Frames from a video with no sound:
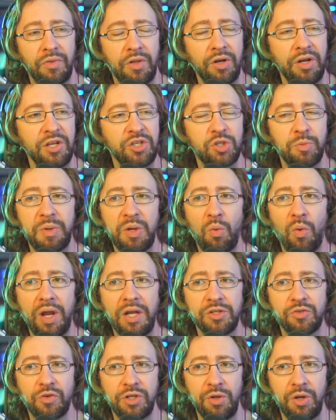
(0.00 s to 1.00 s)
there needs to be
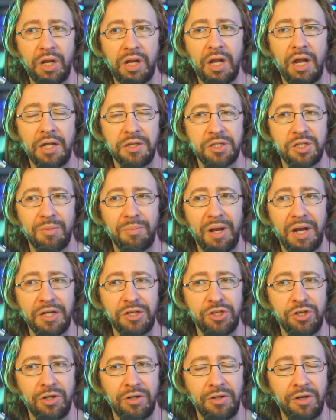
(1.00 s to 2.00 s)
ways for you to
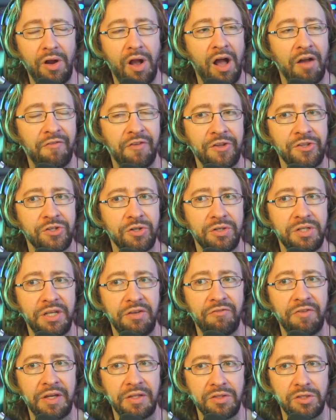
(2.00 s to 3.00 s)
customize your your offense or
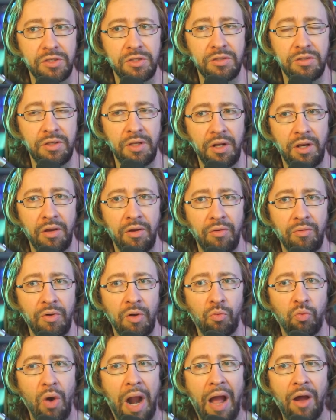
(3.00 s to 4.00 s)
defense, you know,
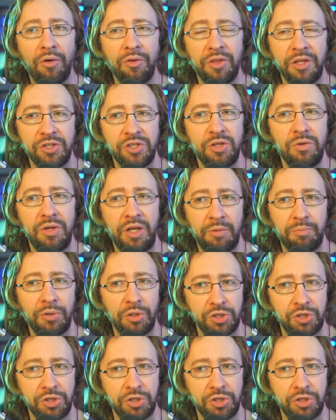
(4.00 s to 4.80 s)
around given, this unique